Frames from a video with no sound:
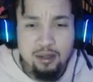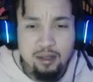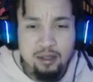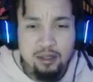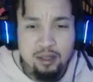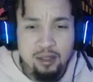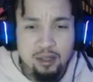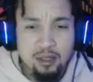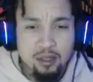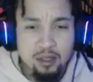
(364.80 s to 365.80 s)

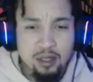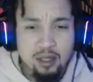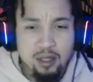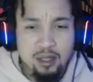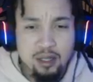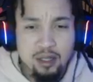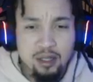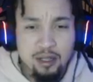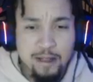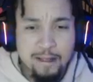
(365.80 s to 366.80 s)
(no one is talking)